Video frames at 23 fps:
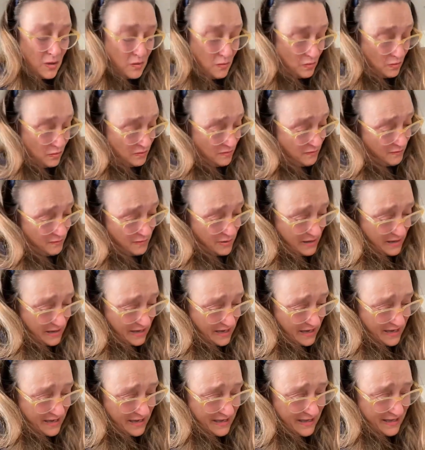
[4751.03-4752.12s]
who wouldn't
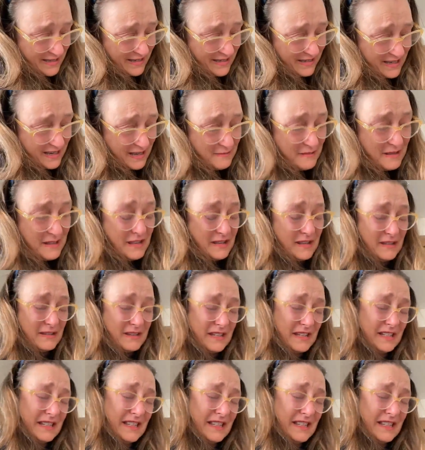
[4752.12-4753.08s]
be? I mean,